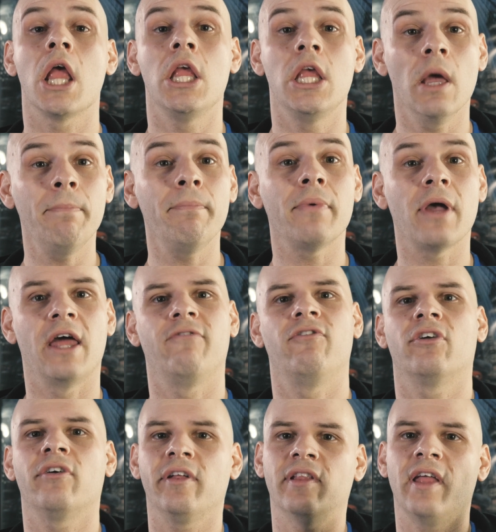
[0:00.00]
Yep, and if you
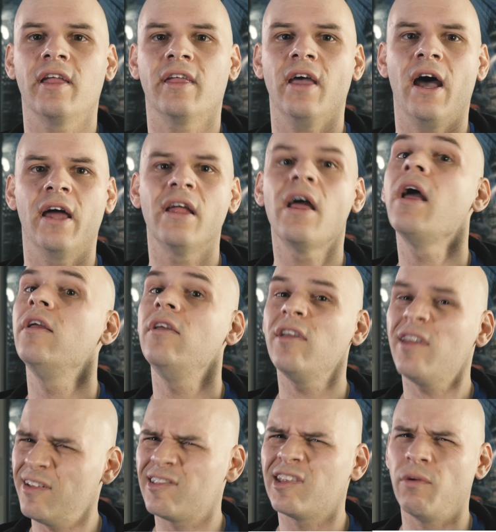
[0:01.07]
click that card, you
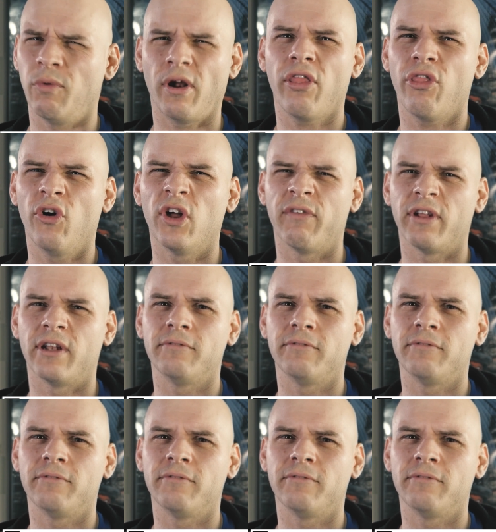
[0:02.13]
can see what I thought of it.